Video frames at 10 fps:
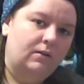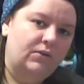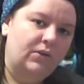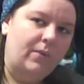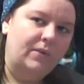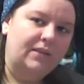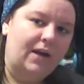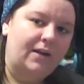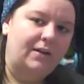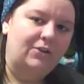So I'm
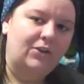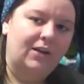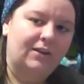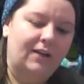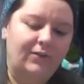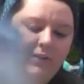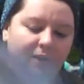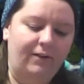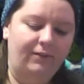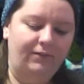excited to check that one
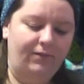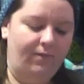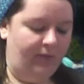out.